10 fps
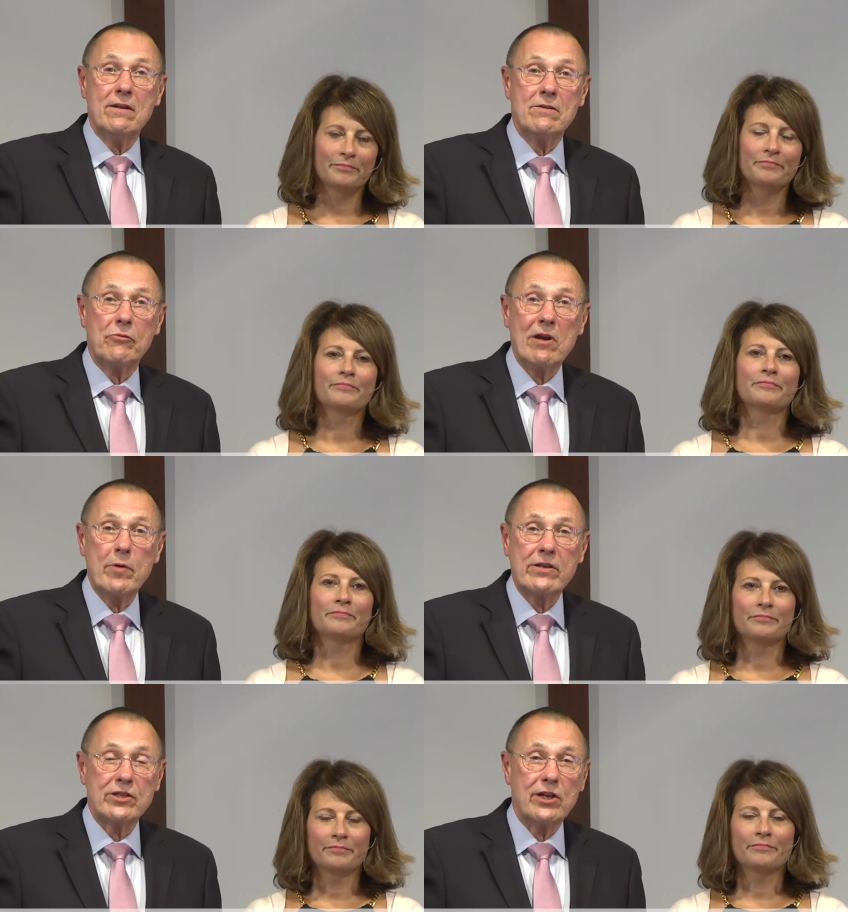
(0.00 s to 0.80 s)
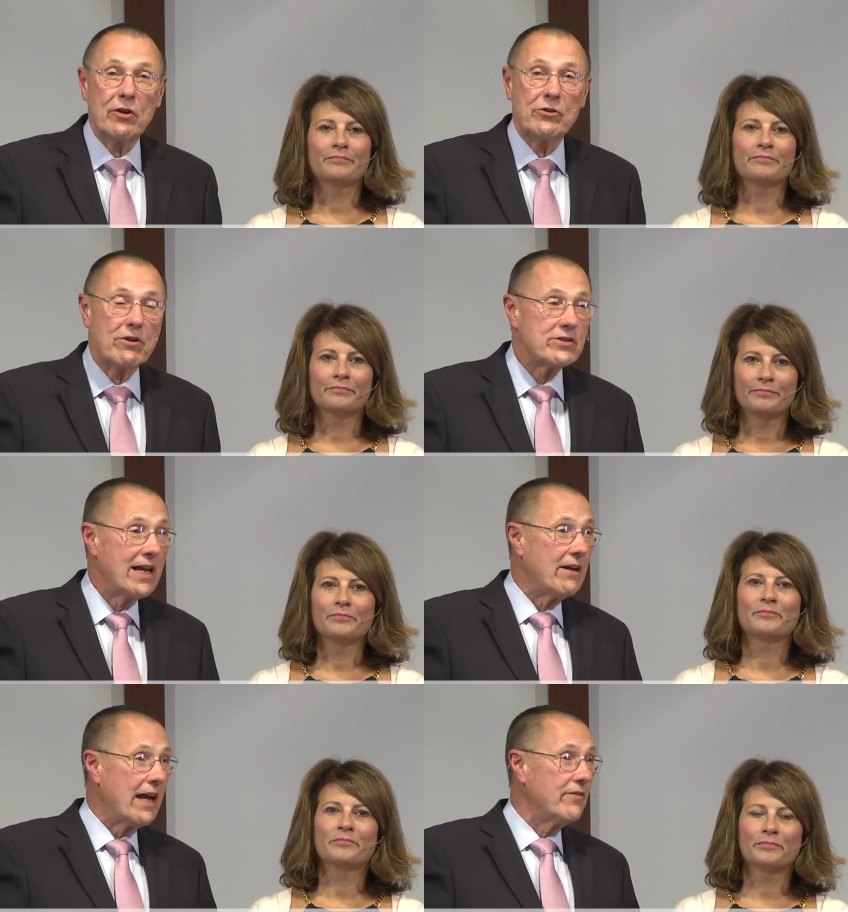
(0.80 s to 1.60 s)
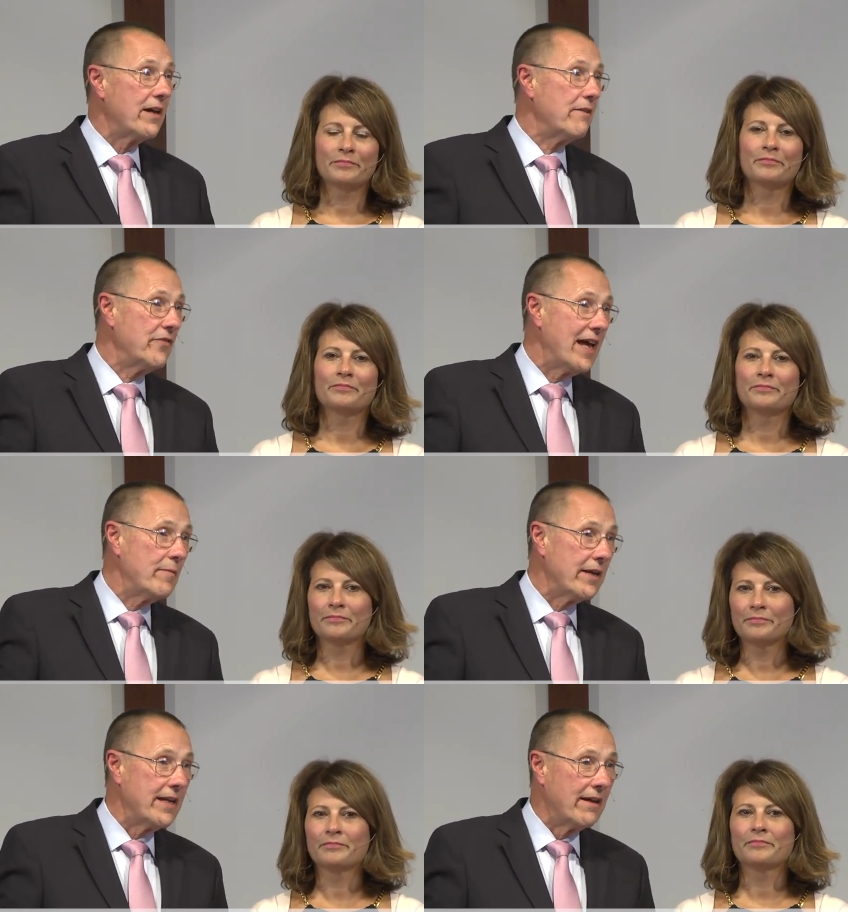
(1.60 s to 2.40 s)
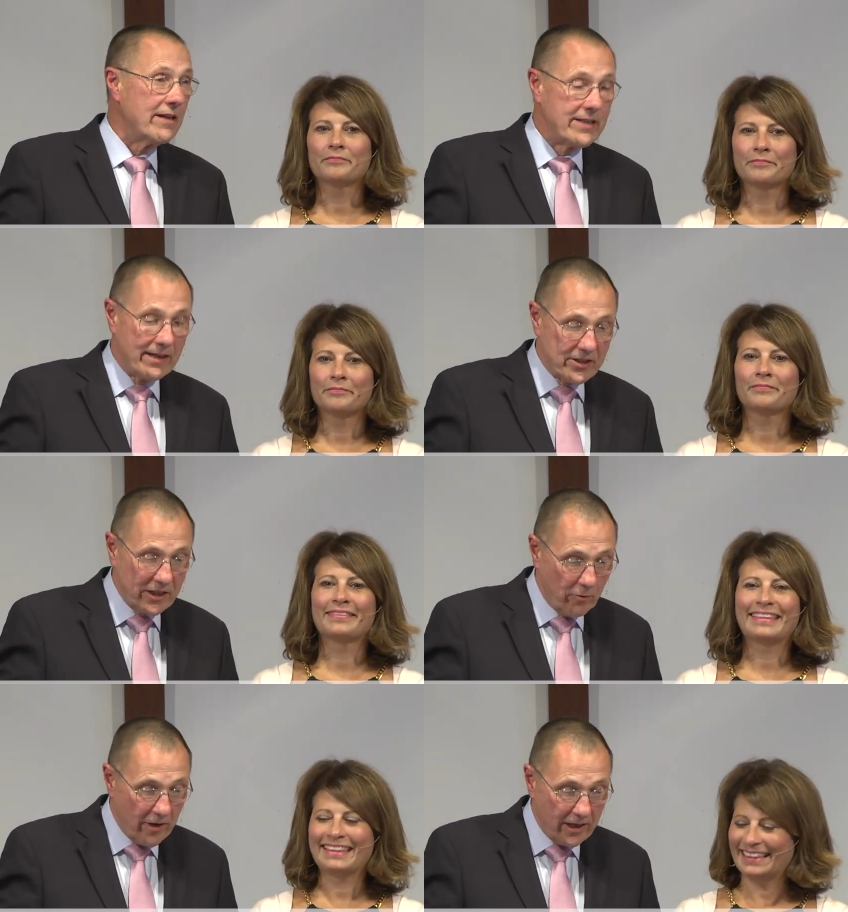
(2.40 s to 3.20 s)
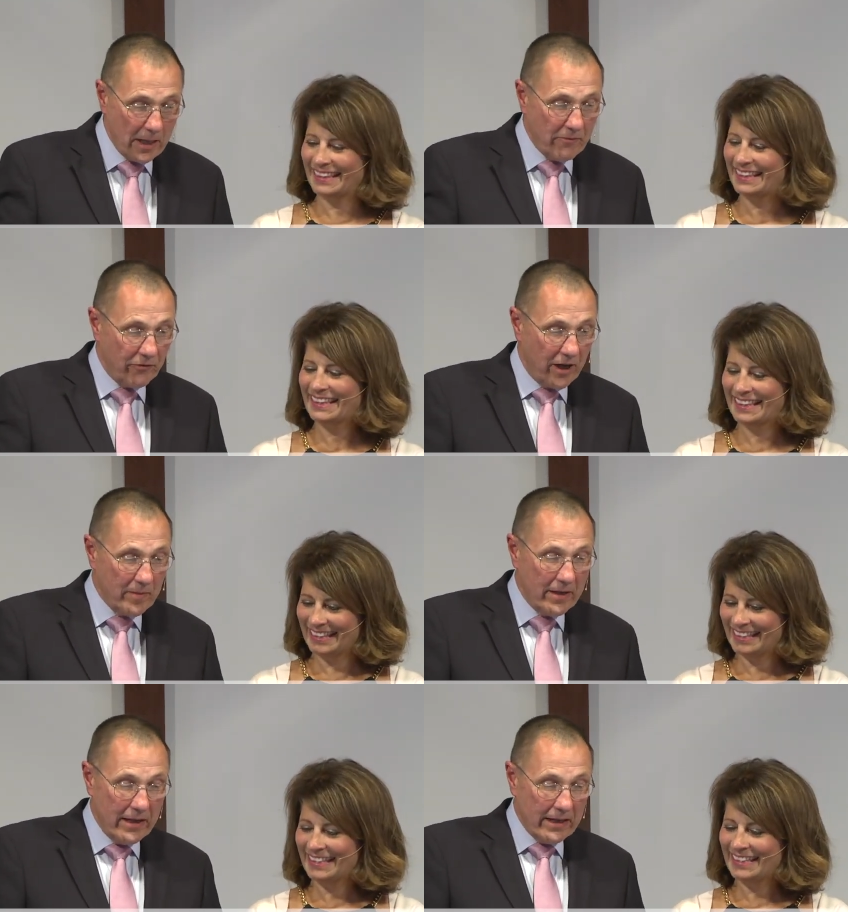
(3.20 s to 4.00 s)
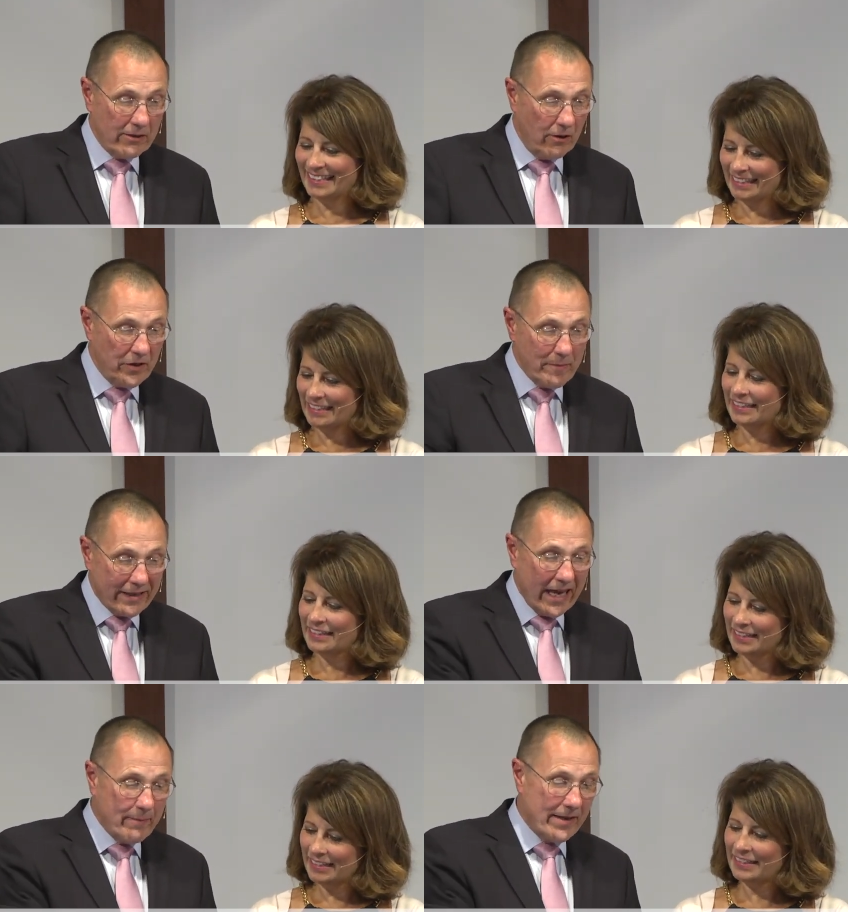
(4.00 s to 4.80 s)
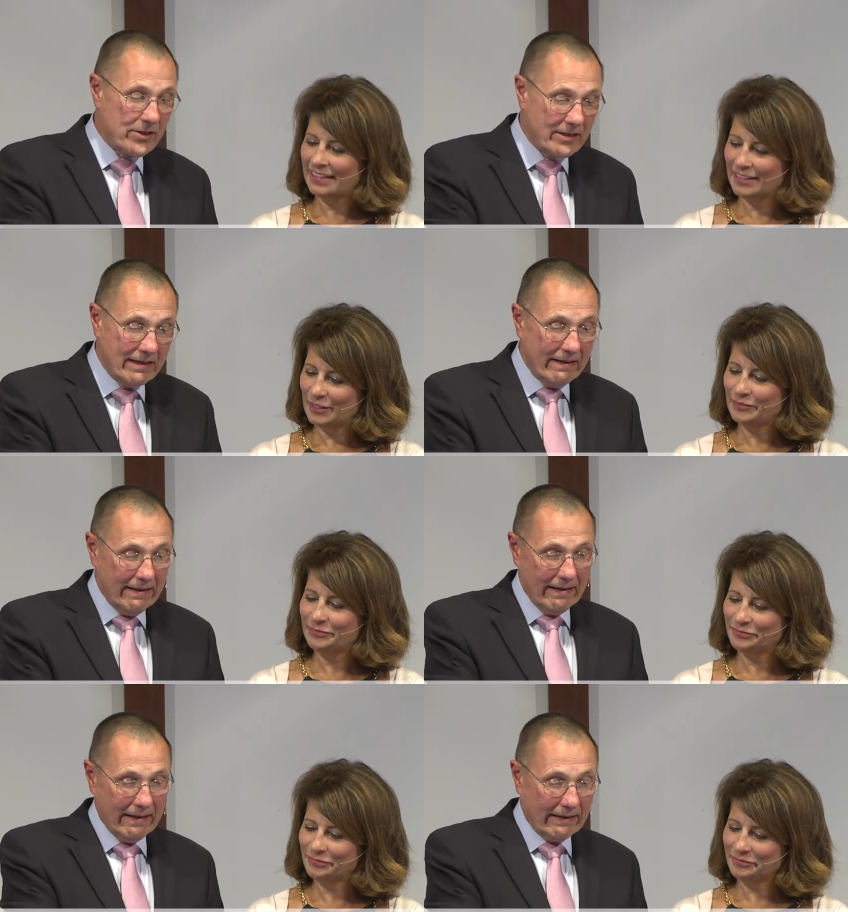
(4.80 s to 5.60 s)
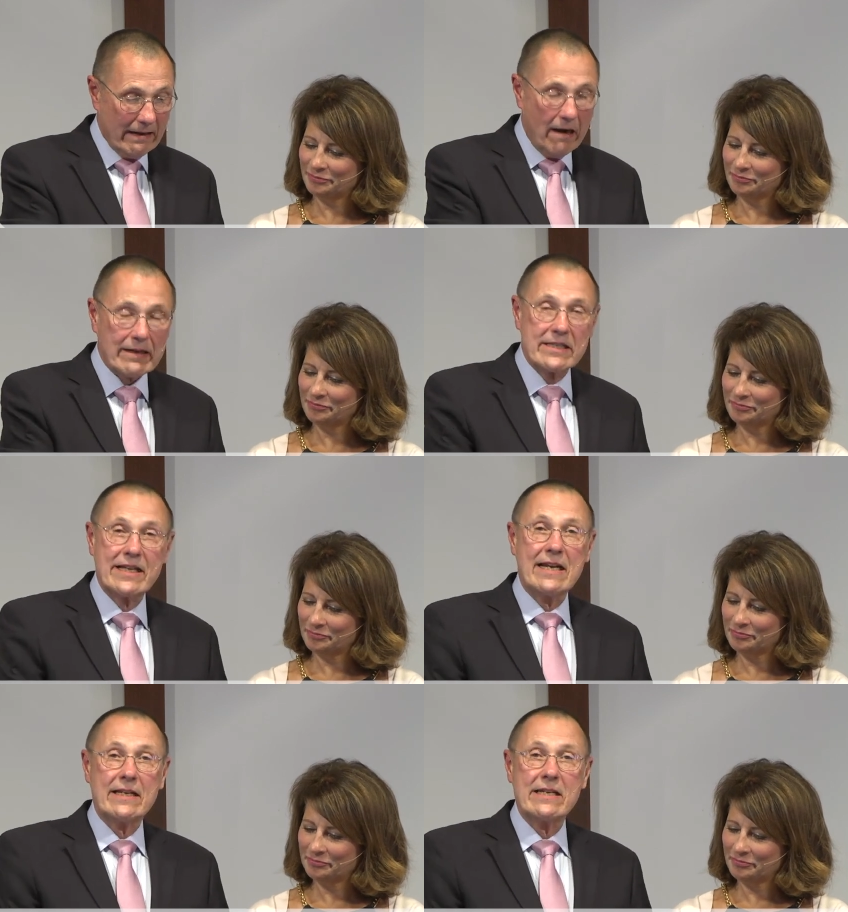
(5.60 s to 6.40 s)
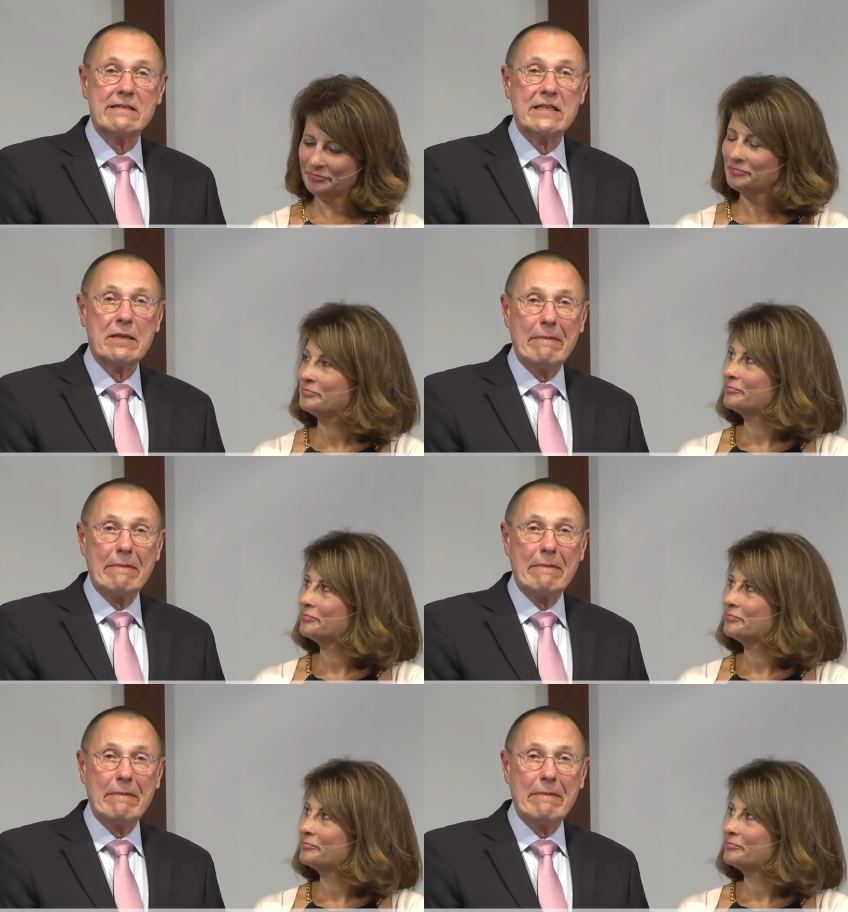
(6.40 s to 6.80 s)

Speaker 1: three weeks ago. Turns out I've got a family down in Tennessee where I come from called the McKameys, and I can hardly stand and listen to them.